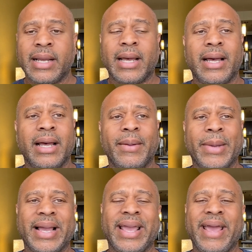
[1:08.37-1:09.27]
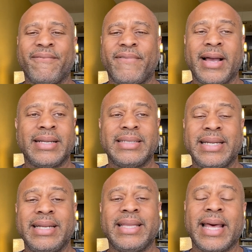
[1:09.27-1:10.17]
I can't find
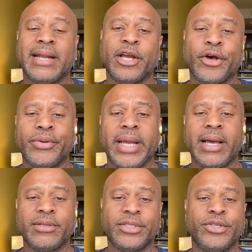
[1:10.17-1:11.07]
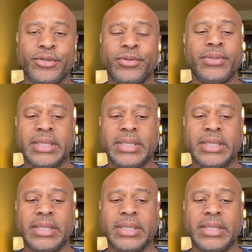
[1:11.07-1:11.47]
any that'll go down to